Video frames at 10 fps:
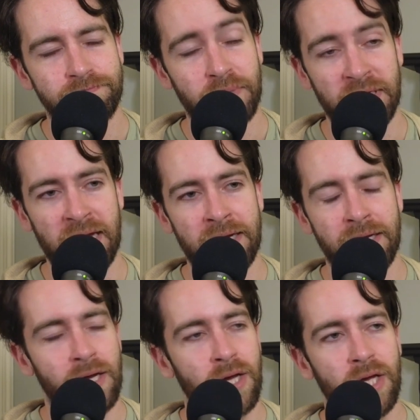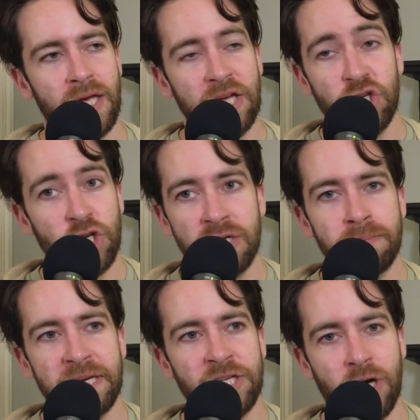But again, he shouldn't
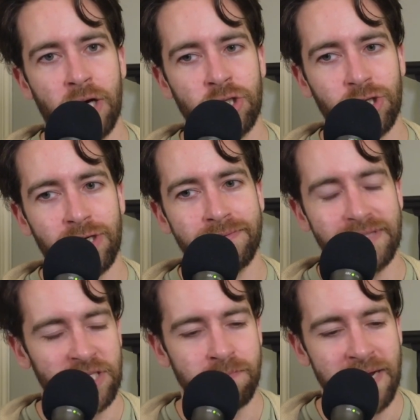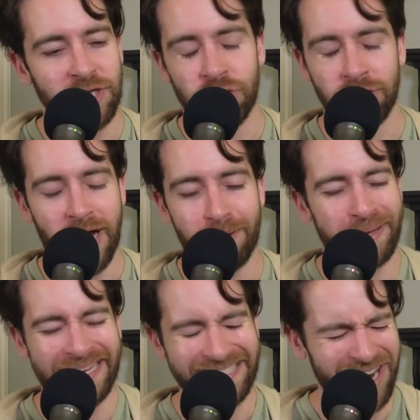be a doctor. This man should not
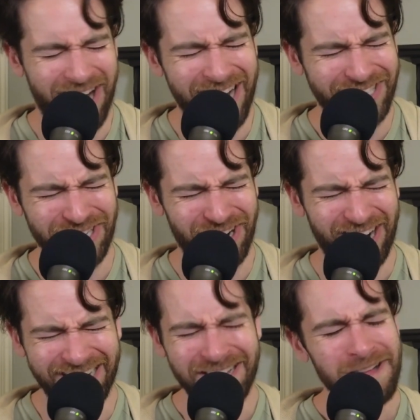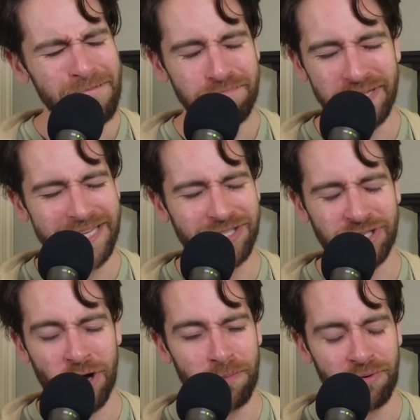be a doctor. Please
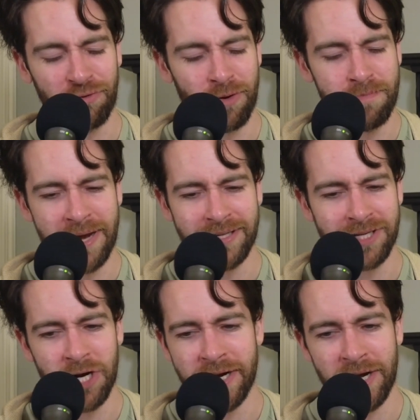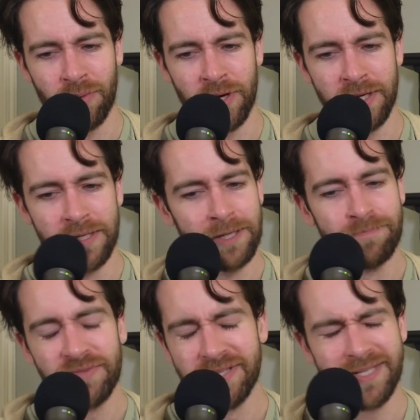don't perform medicine on anyone.
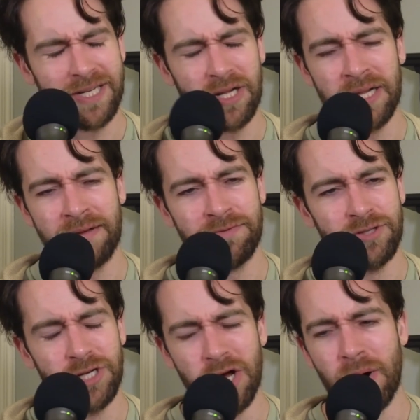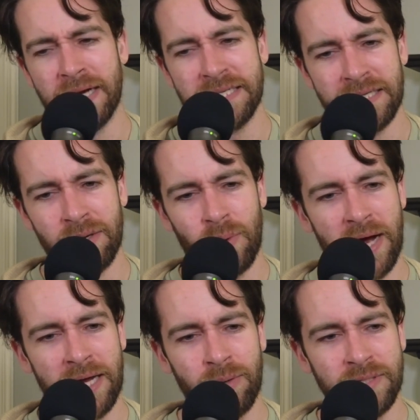Still have no idea
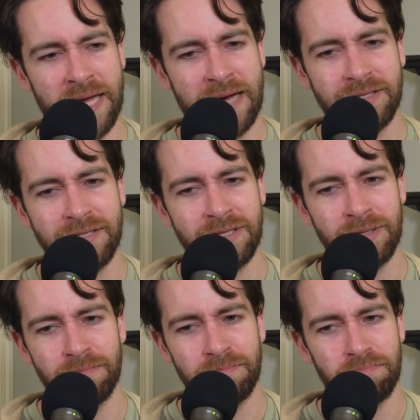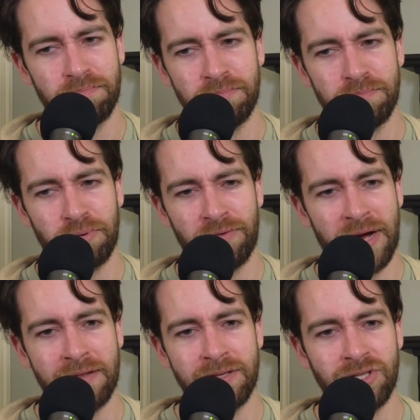why he was asked to
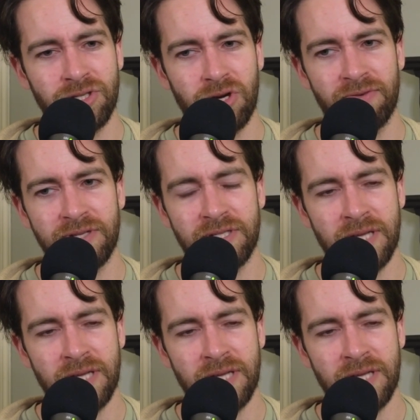provide this service.